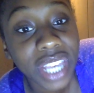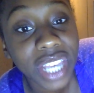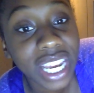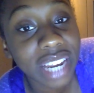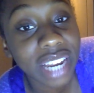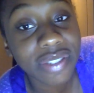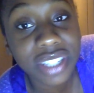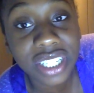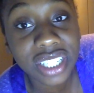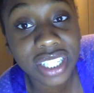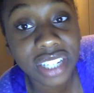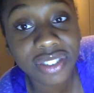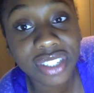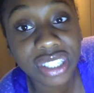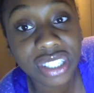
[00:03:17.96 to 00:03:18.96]
And ever since
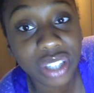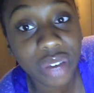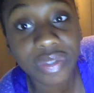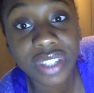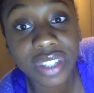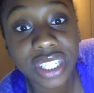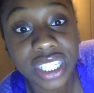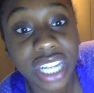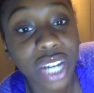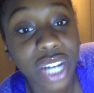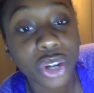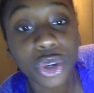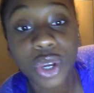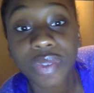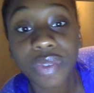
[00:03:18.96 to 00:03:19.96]
I discovered this, I
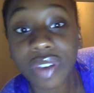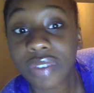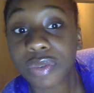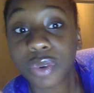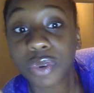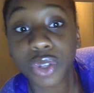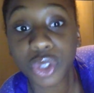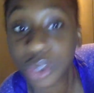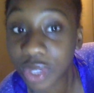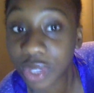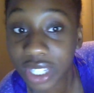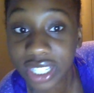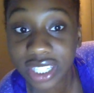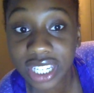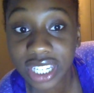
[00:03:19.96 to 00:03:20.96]
don't know if everyone knew
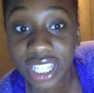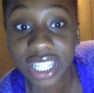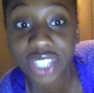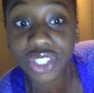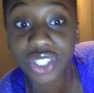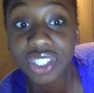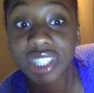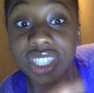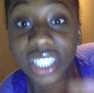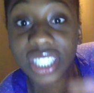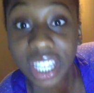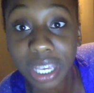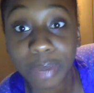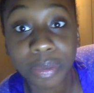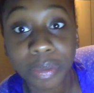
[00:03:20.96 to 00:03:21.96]
this and they just didn't
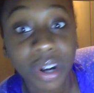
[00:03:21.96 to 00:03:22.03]
say it,